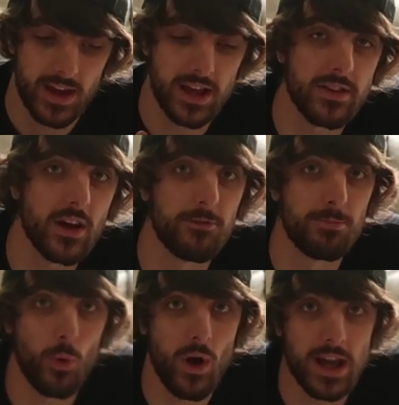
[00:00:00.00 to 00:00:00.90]
is I've
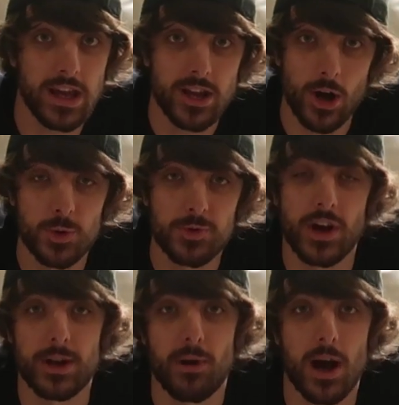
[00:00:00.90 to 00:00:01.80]
bought a cold
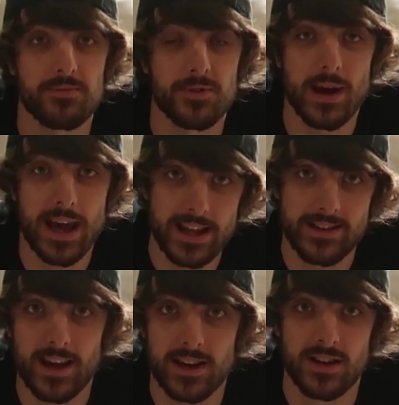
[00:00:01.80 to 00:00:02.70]
side pipe from
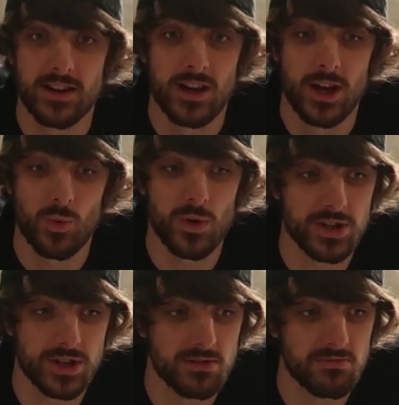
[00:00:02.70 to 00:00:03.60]
Airtech,
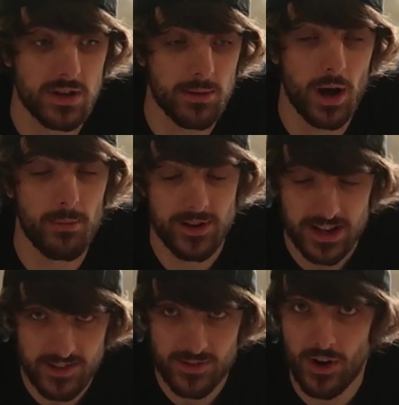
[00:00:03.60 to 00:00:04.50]
which in my
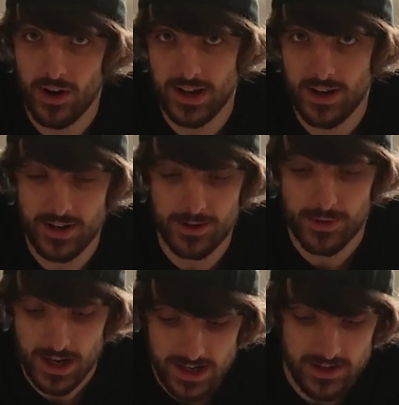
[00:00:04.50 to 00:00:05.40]
opinion is fine, I don't mind.